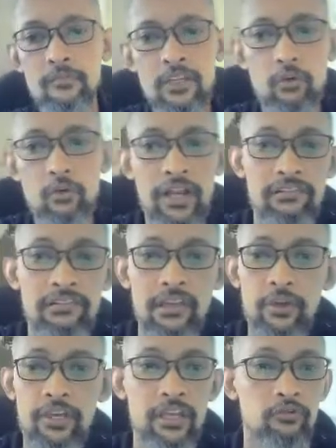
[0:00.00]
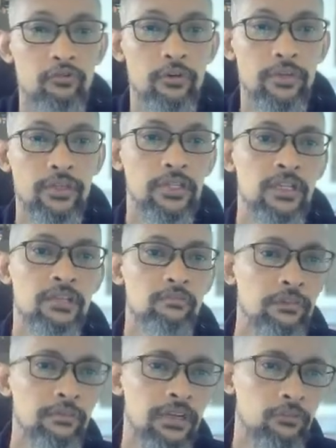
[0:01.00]
What else that we can do from here?
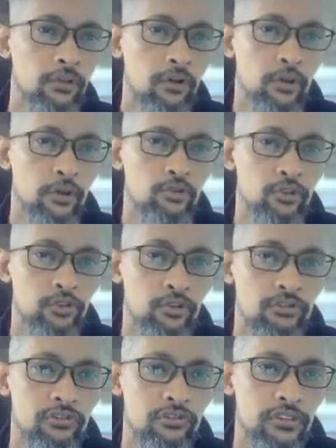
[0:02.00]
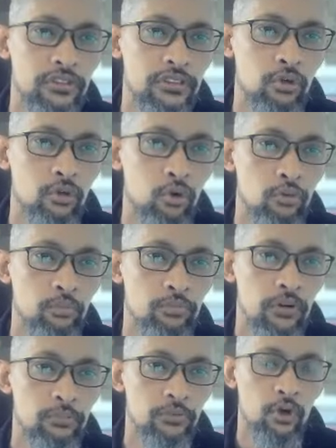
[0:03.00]
Maybe I'm not going to use the whole
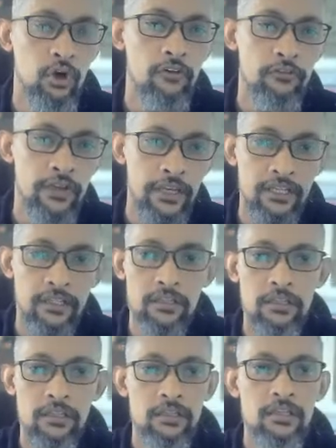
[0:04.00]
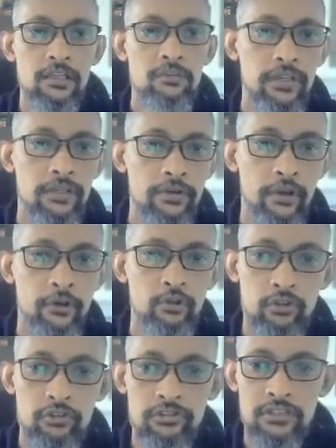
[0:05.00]
proper of head. Maybe we're going to
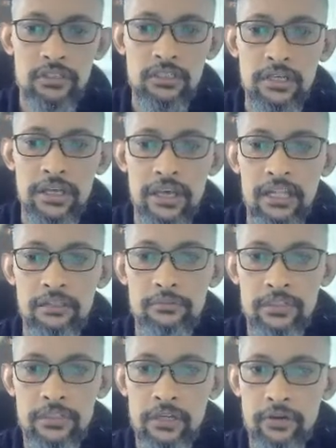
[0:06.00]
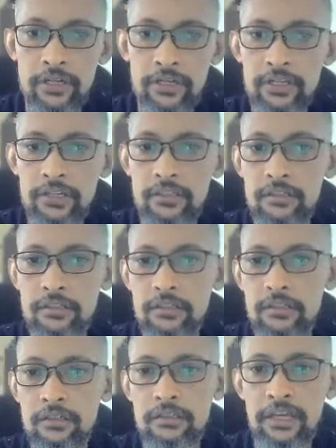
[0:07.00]
use the helmet directly.
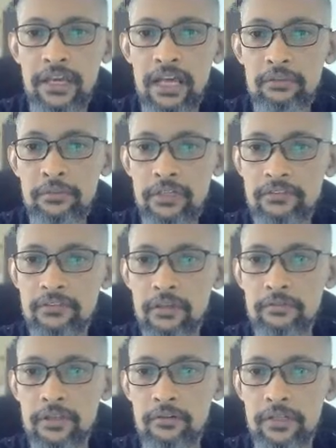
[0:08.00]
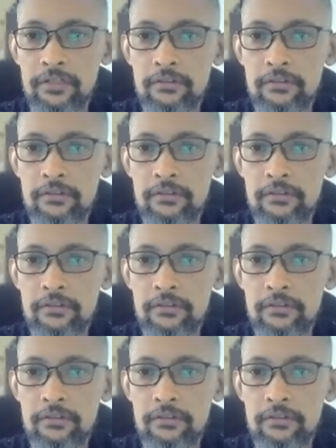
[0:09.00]
The helmet itself directly.